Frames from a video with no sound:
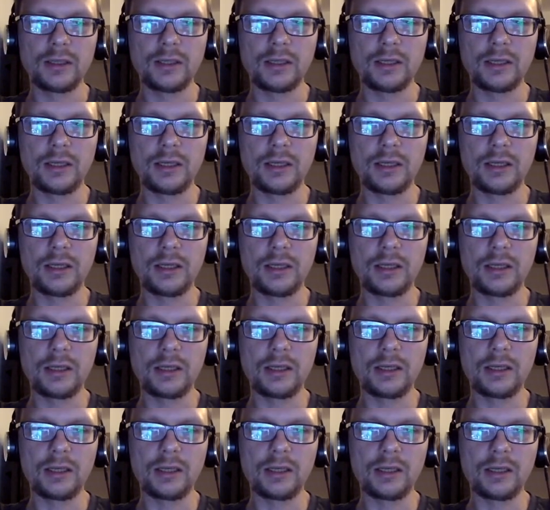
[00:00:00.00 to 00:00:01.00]

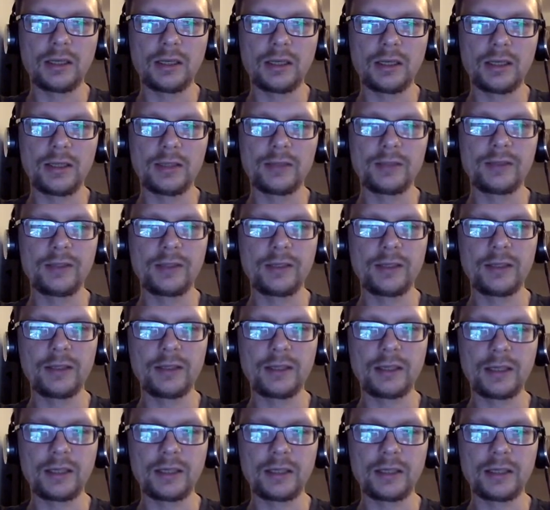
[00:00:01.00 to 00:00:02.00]
And then
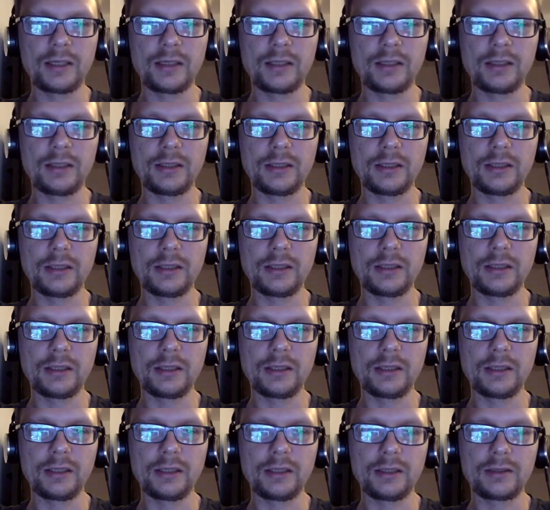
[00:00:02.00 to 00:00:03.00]

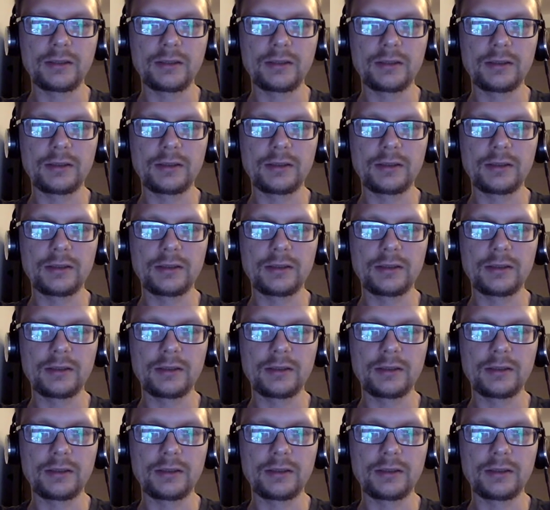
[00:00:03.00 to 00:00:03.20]
I